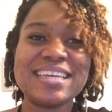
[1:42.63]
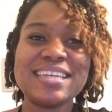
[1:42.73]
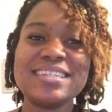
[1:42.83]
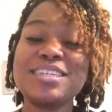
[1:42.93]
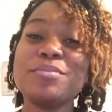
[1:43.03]

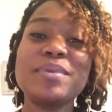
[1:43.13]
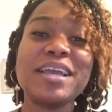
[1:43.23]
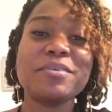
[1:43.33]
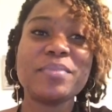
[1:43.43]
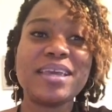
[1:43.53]
Dear
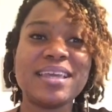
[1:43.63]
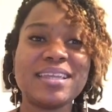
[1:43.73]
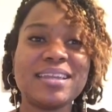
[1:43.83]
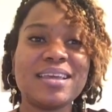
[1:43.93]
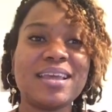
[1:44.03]
black man,
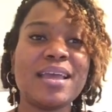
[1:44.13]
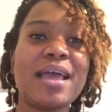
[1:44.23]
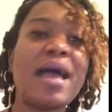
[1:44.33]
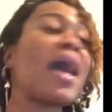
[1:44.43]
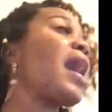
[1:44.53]

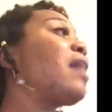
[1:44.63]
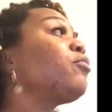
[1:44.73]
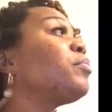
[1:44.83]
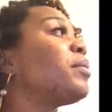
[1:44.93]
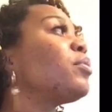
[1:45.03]
I
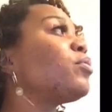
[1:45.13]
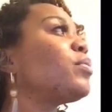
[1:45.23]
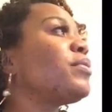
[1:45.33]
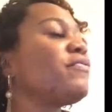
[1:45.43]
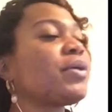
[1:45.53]
remember when
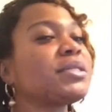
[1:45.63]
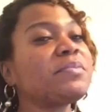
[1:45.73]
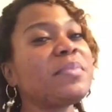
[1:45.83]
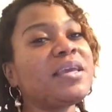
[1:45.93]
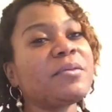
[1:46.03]
we first
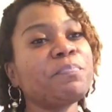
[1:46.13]
met,